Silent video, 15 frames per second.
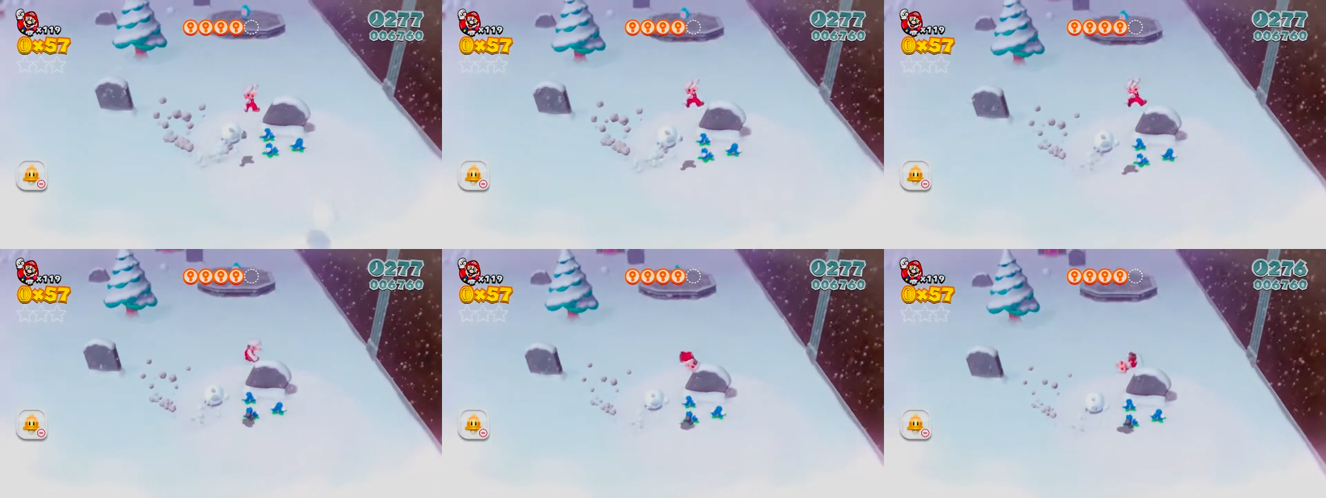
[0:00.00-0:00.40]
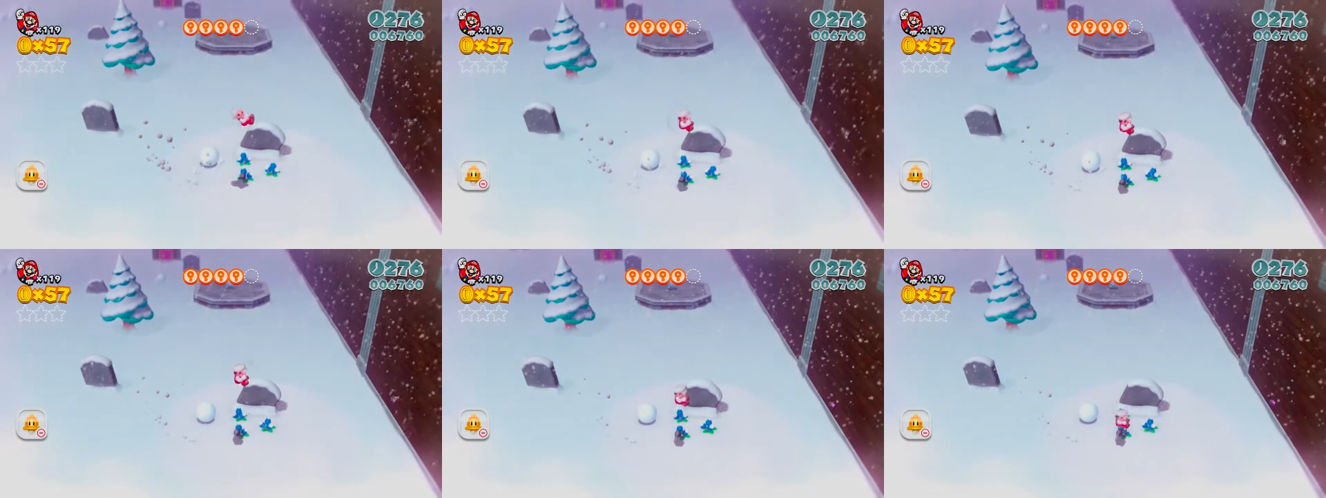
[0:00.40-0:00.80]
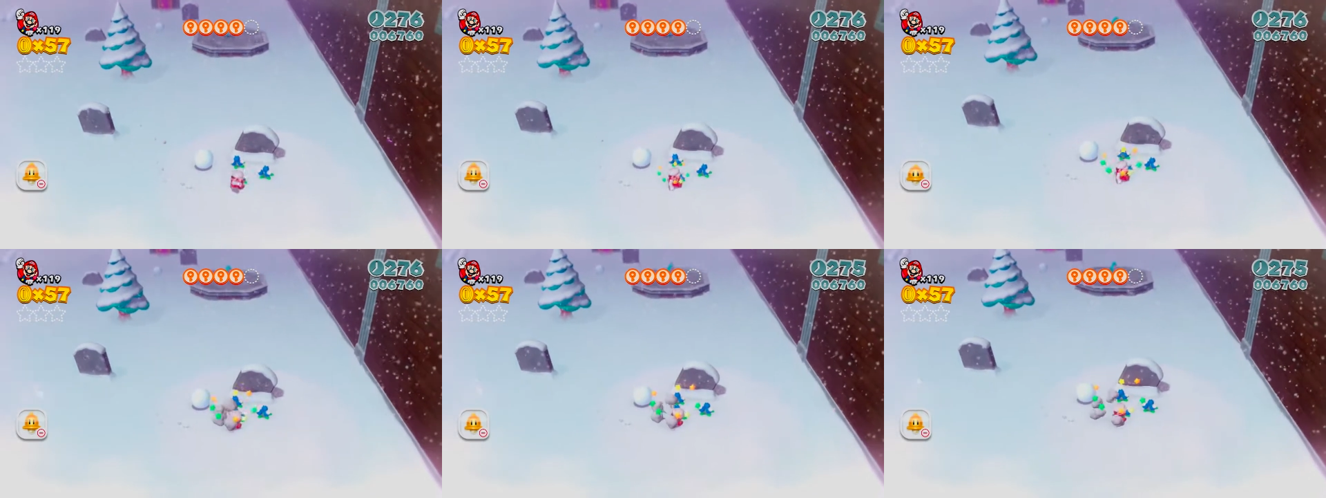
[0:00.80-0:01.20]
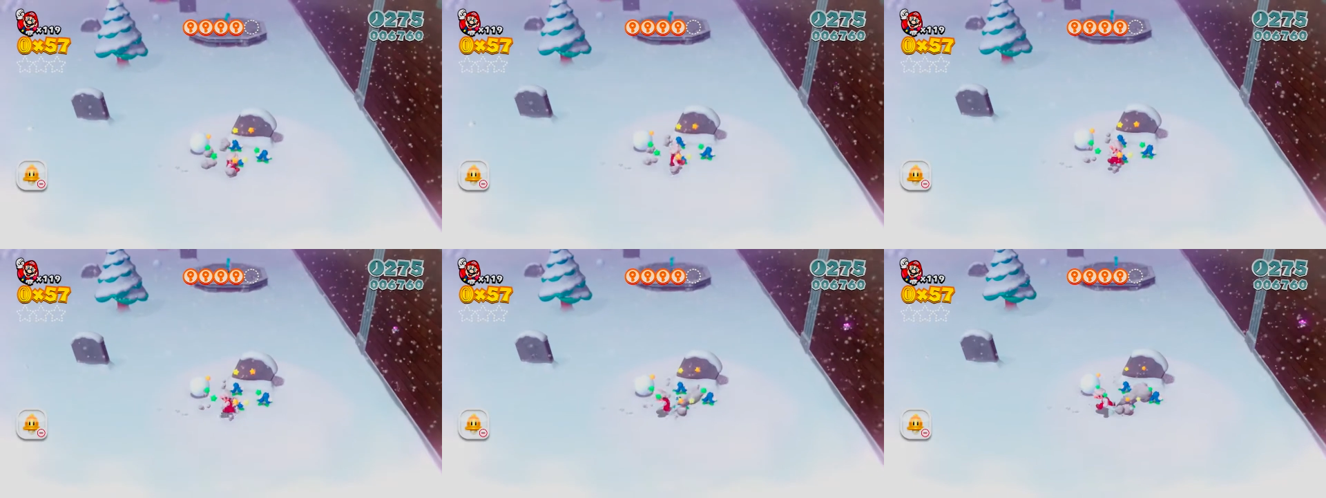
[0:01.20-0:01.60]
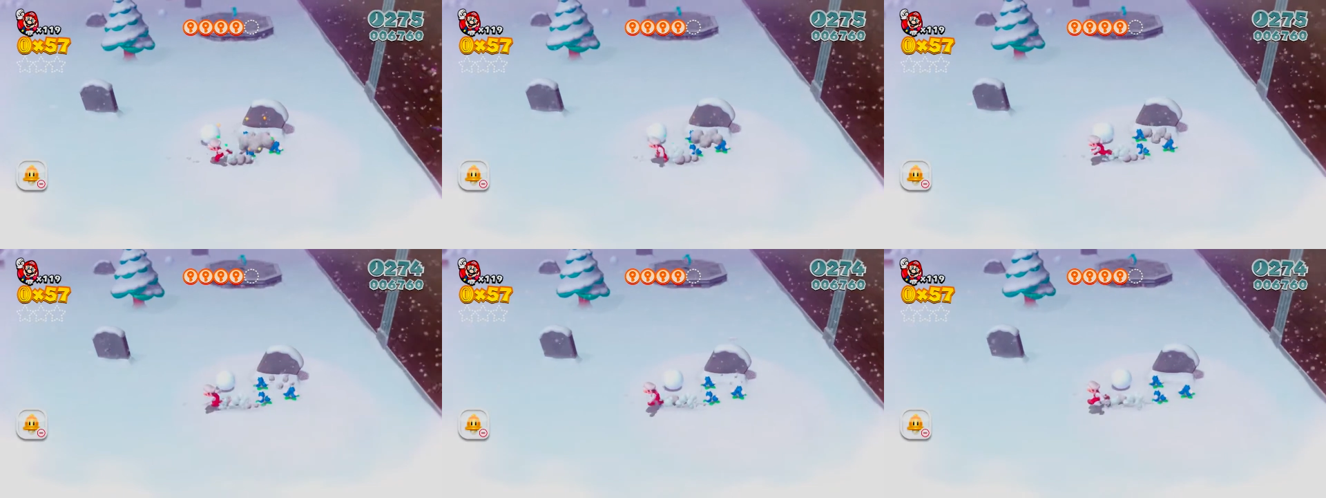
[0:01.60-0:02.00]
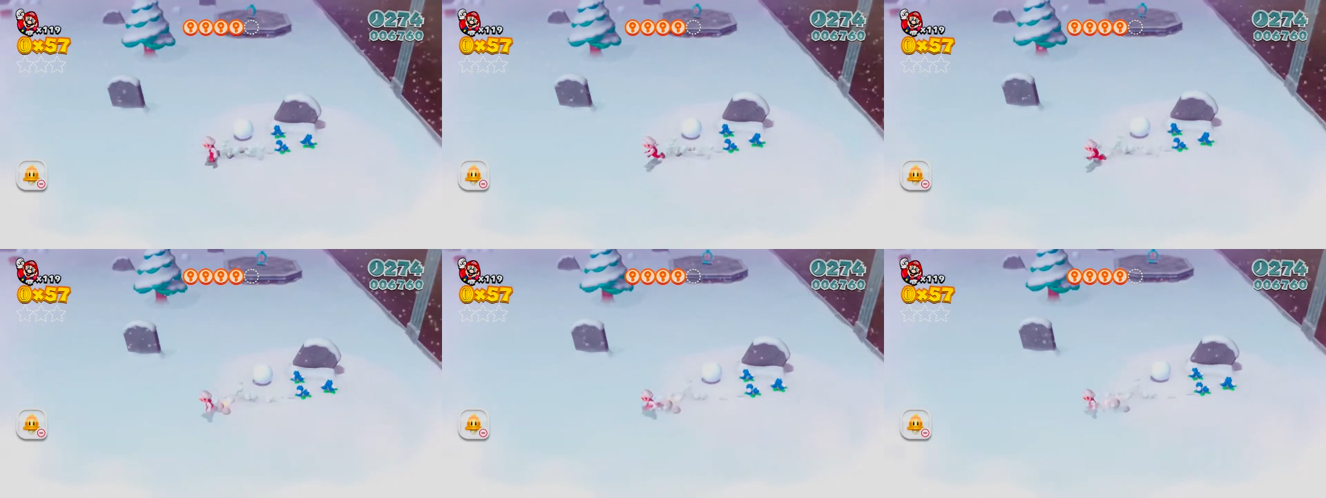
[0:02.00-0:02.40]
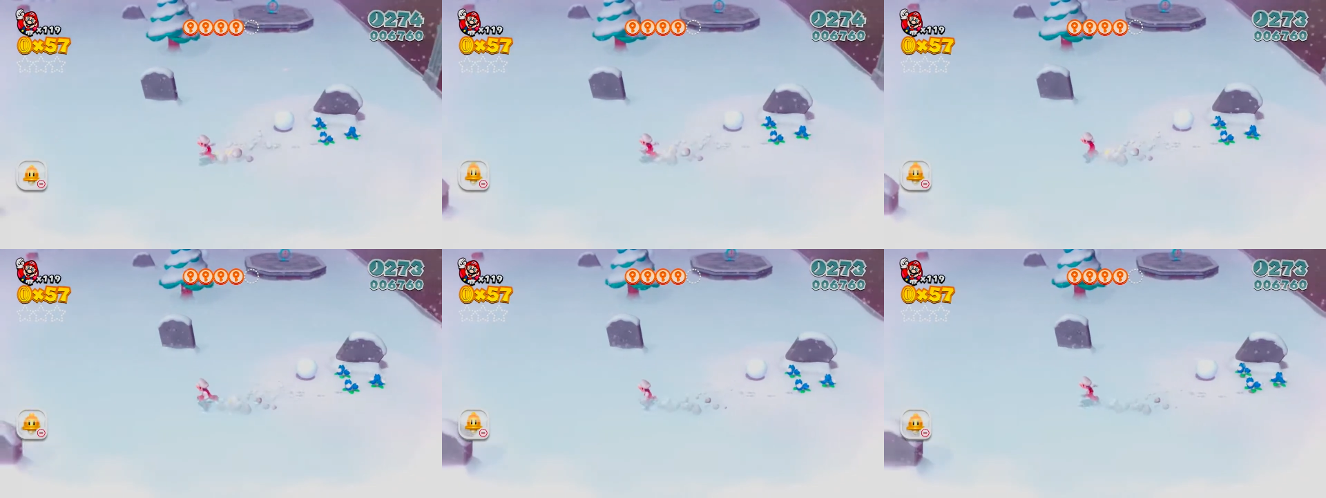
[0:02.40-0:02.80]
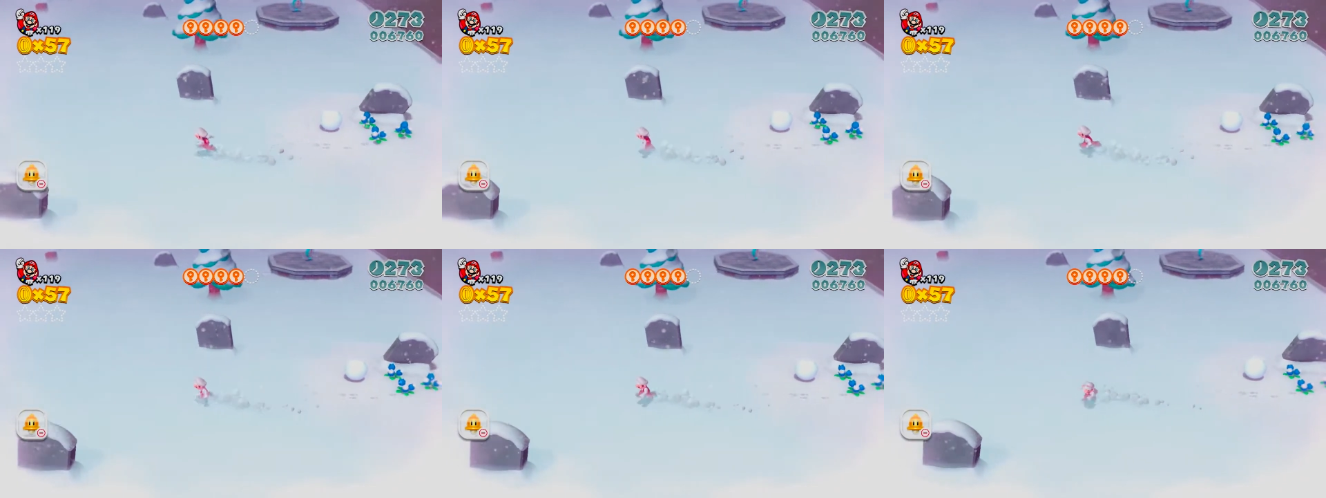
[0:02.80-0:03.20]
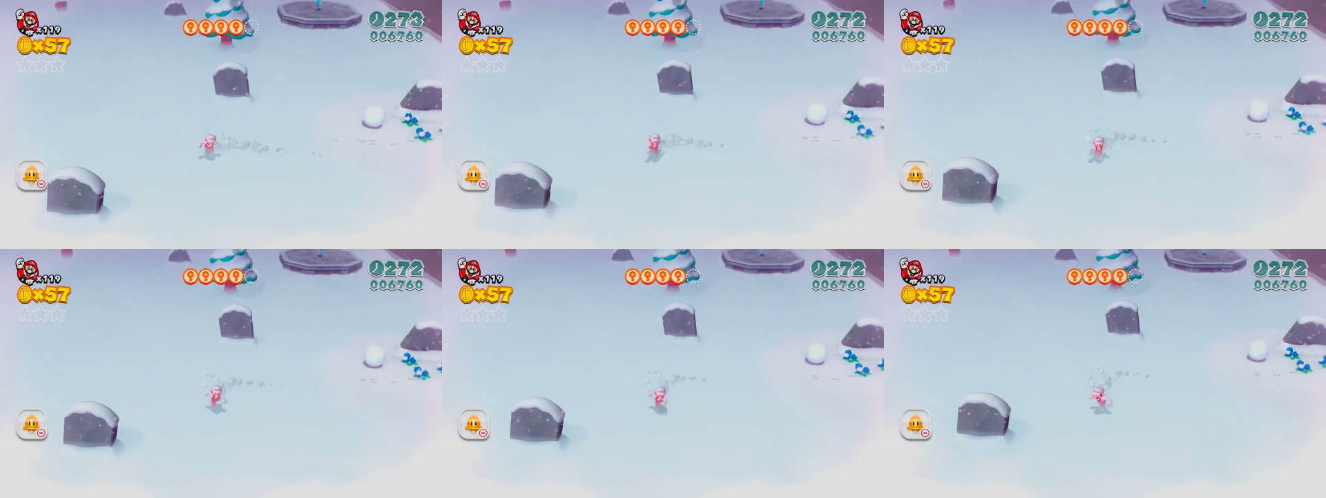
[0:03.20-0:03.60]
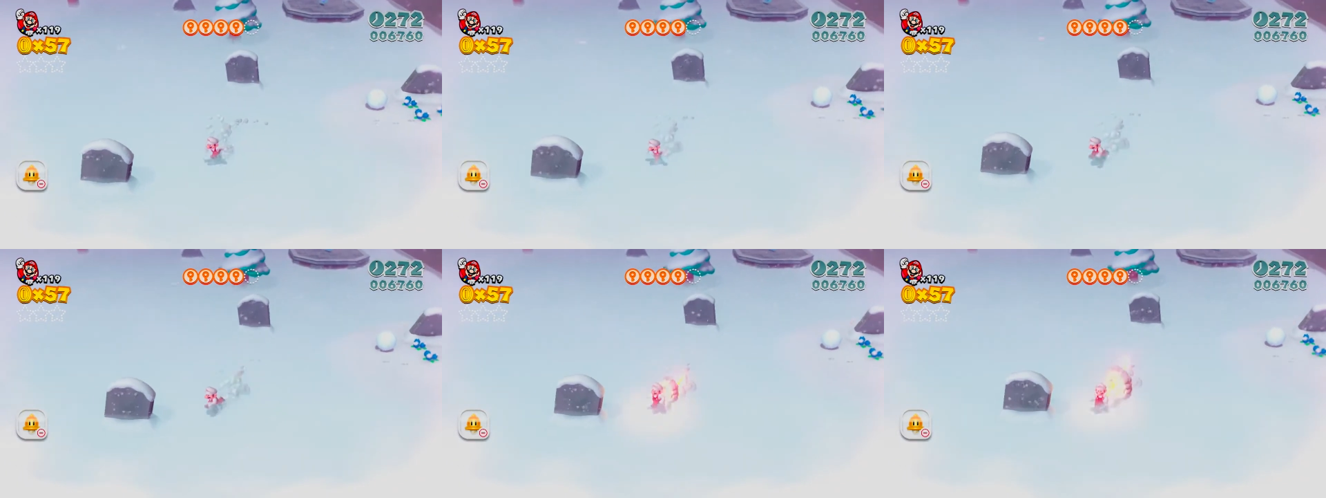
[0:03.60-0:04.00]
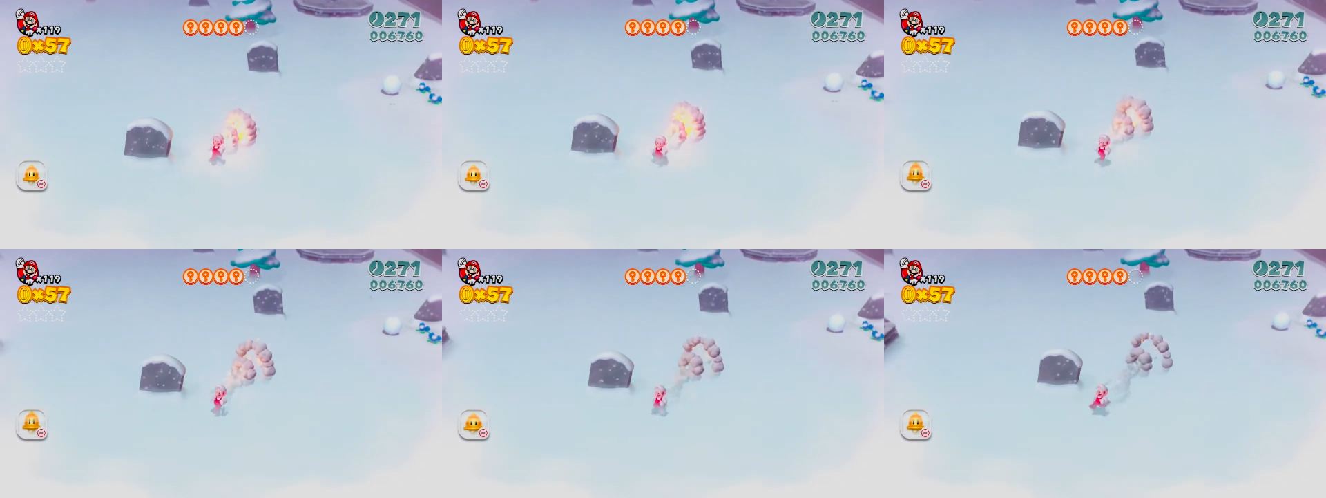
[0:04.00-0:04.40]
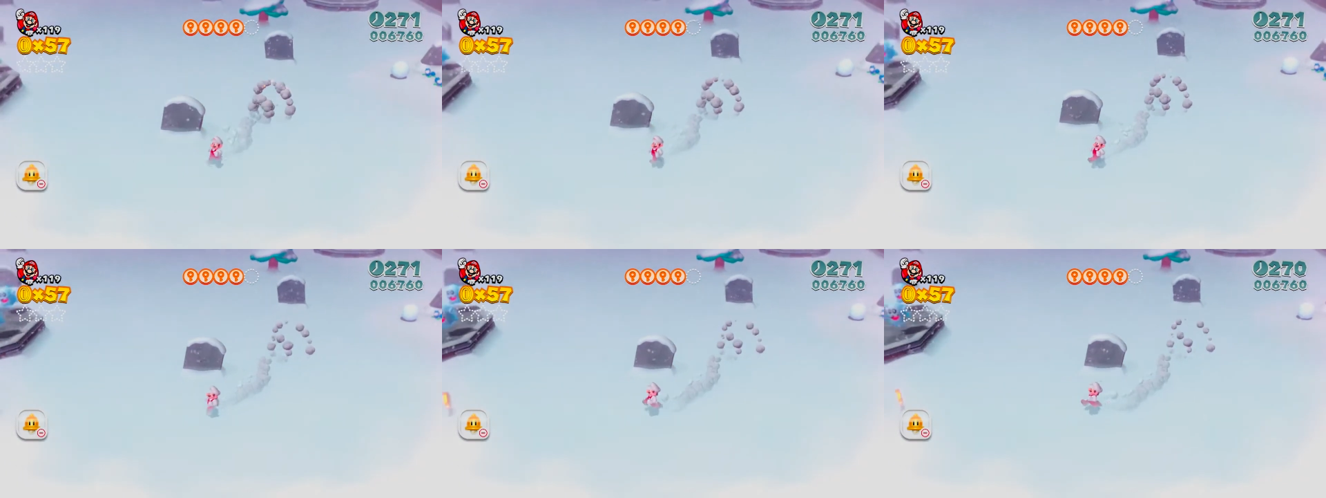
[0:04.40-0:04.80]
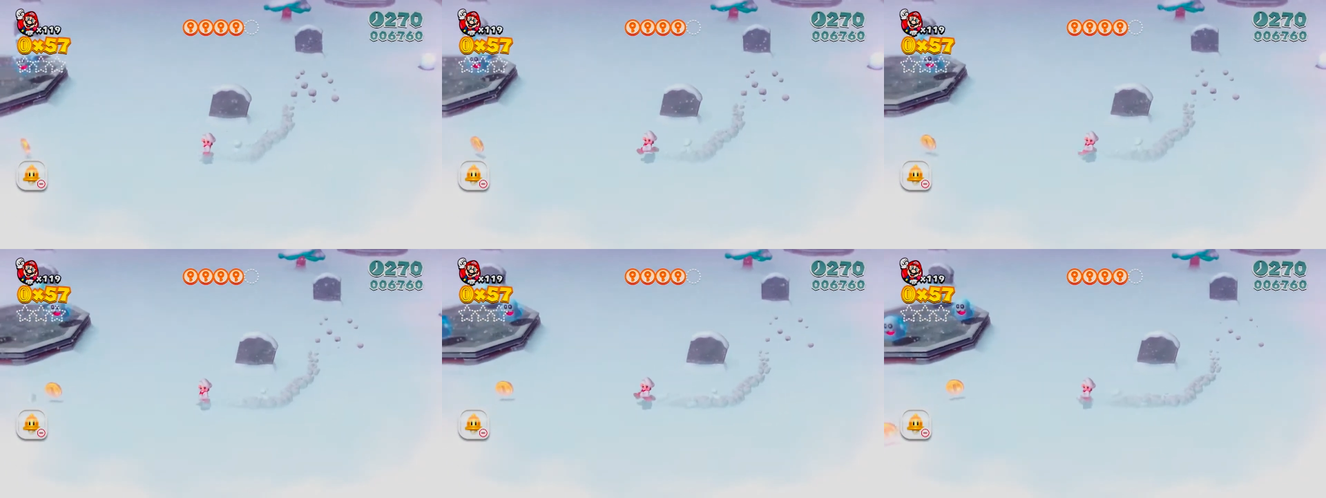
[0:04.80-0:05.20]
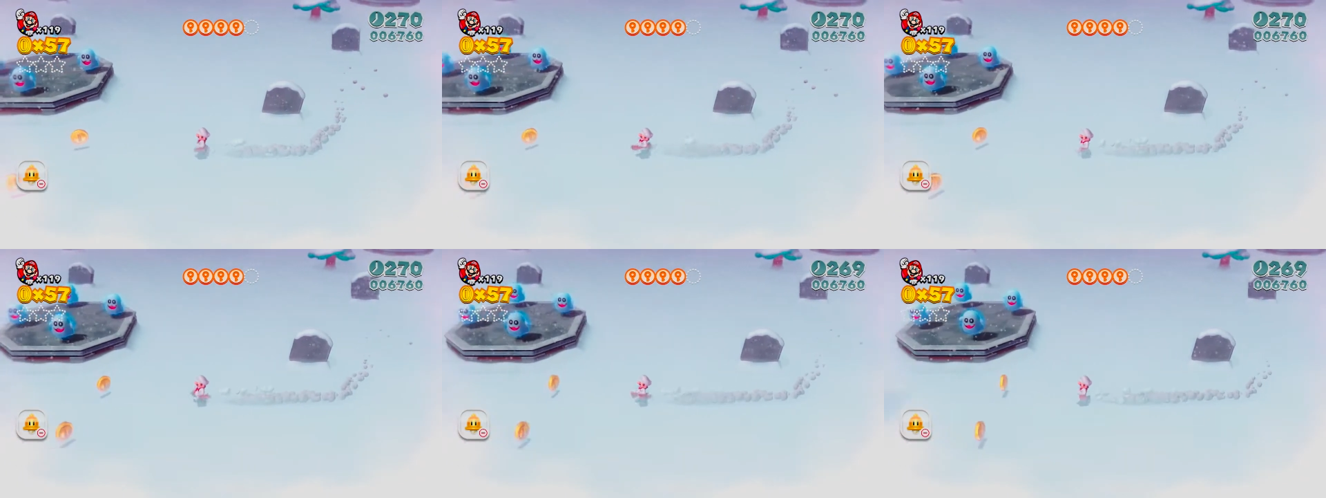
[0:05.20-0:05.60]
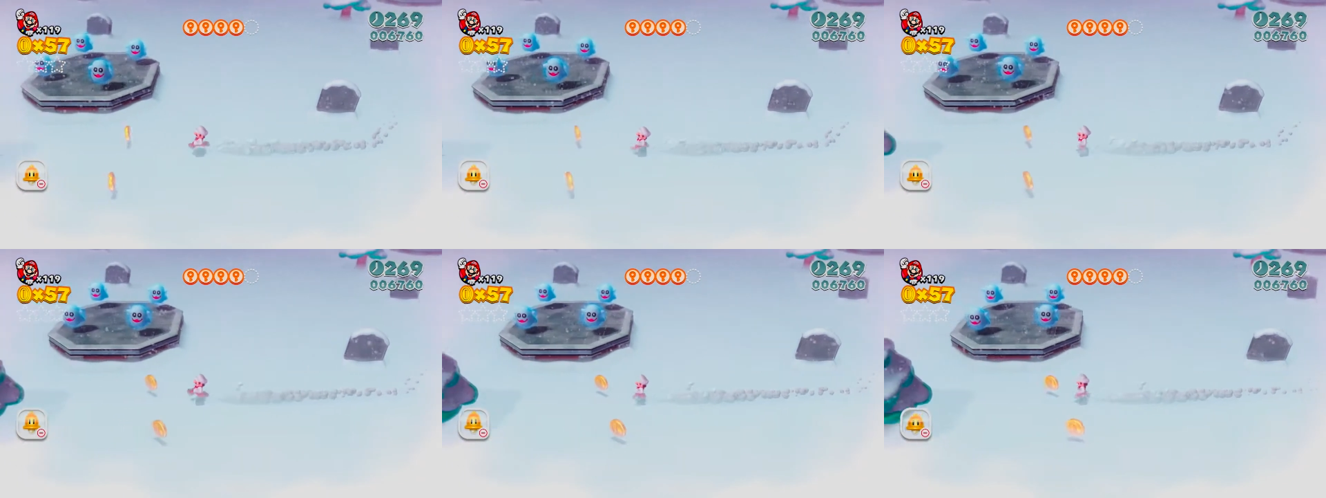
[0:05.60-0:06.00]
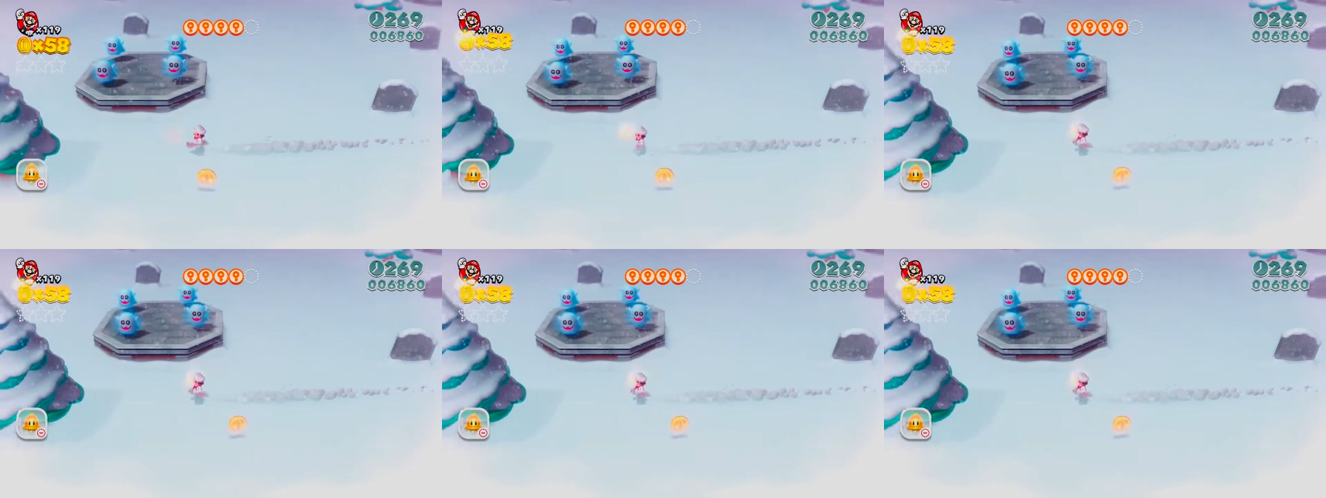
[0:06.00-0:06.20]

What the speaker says: No face is visible, so there are no lips to read.